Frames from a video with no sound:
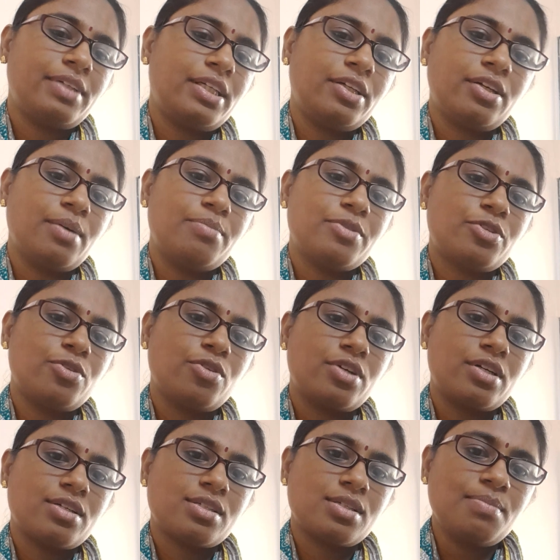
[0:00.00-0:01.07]
when it comes to
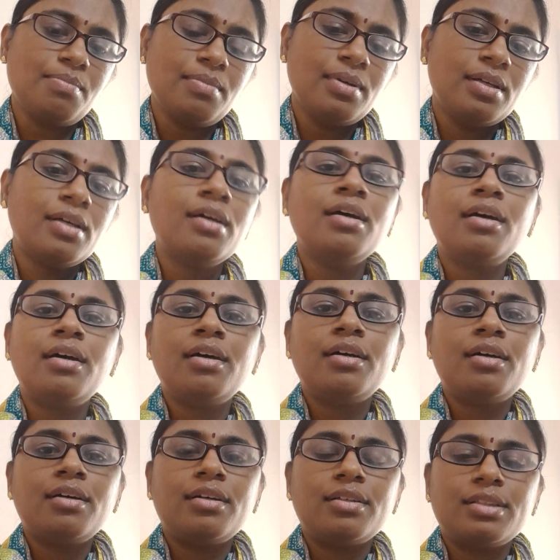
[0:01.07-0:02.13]
autism.
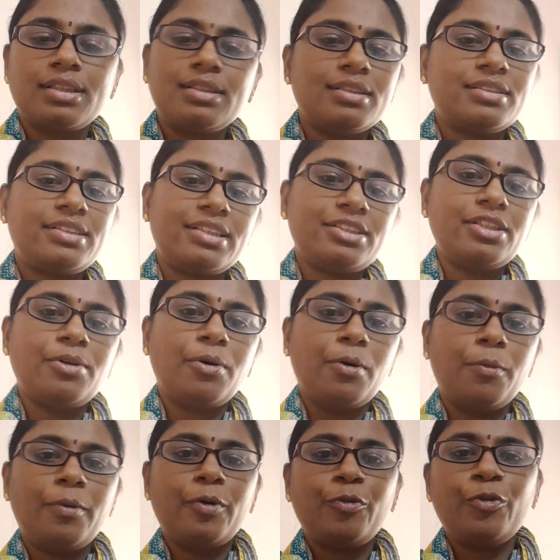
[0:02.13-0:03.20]
This is just an
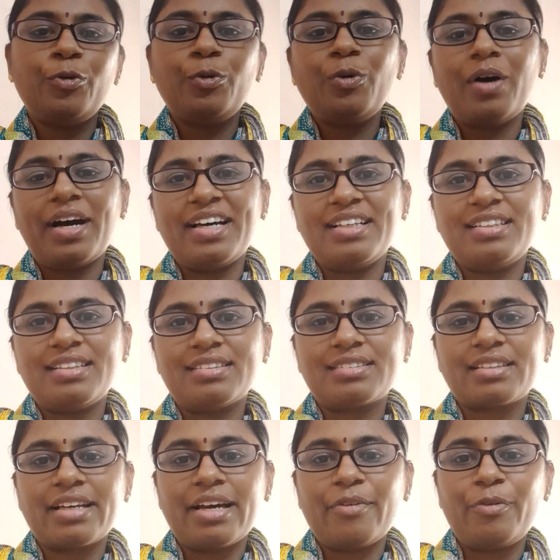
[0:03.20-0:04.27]
overview I
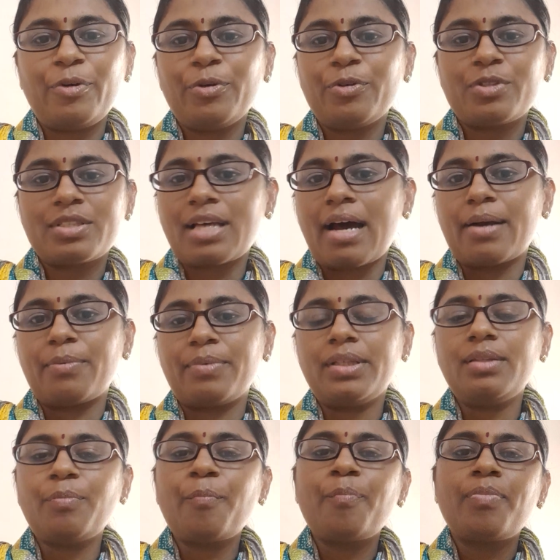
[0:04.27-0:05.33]
just gave to start
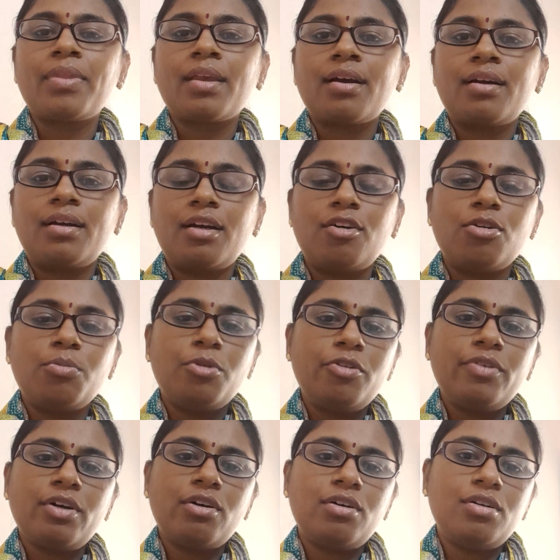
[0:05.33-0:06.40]
with. Now,
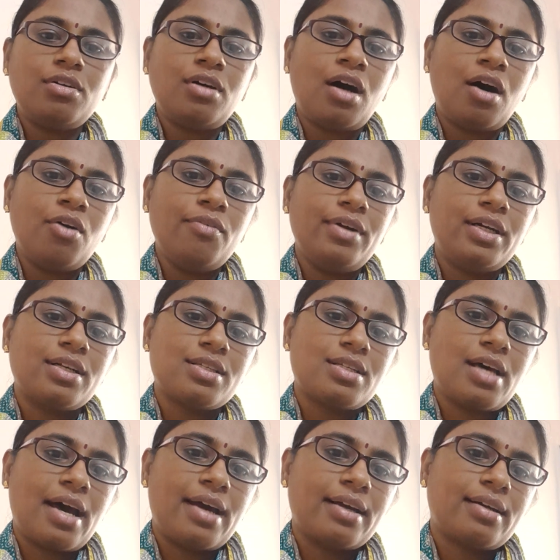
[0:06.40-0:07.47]
moving on to how it is
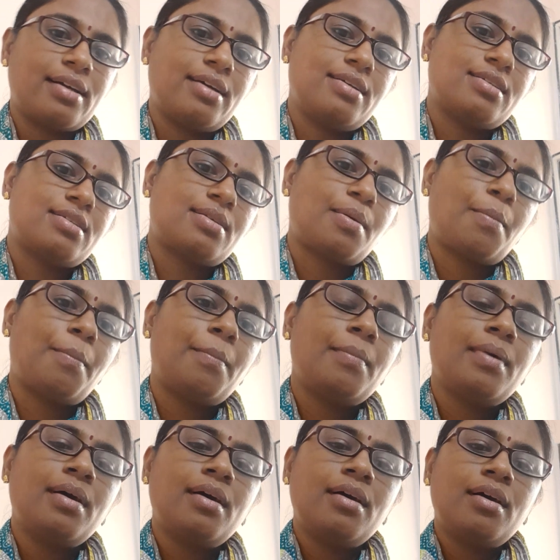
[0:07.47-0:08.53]
diagnosed.
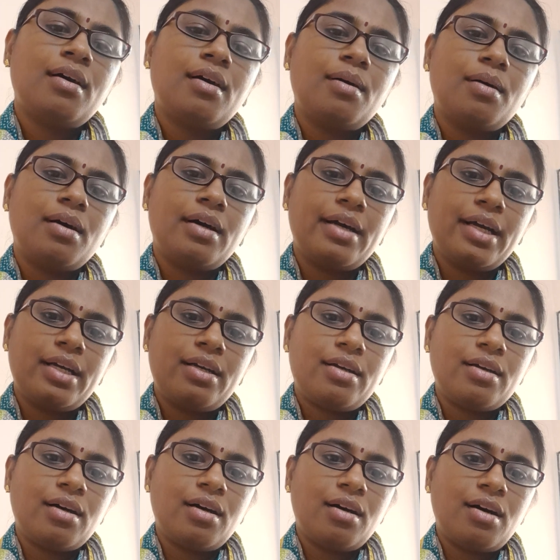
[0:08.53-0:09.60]

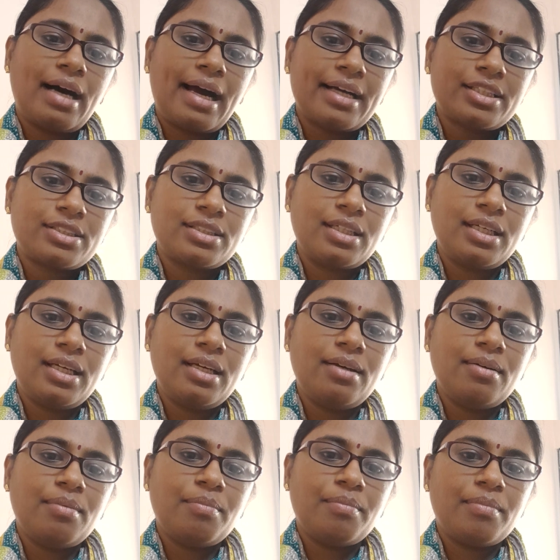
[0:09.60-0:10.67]
It
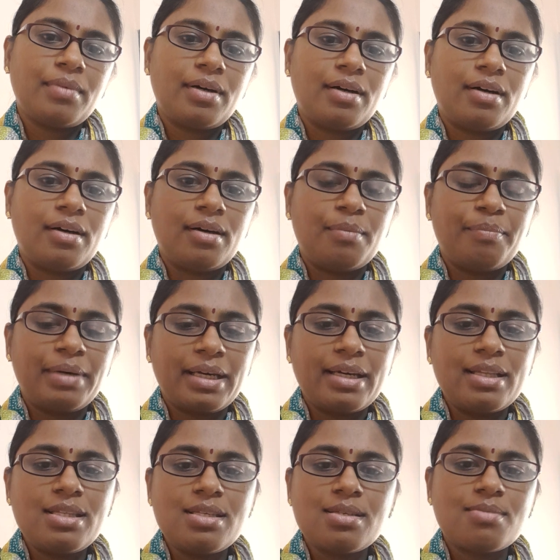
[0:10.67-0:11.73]
actually
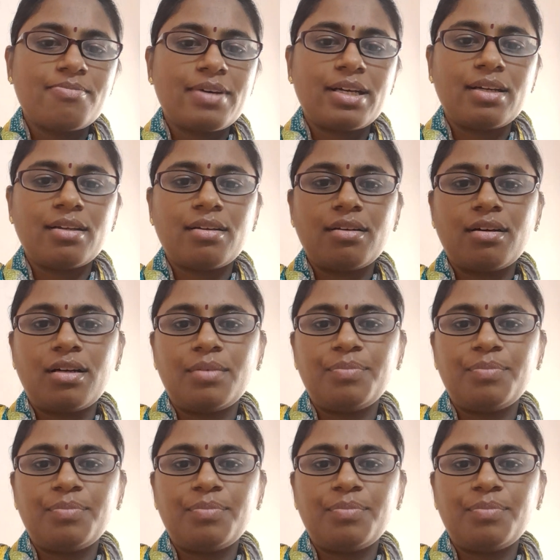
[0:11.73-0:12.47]
begins when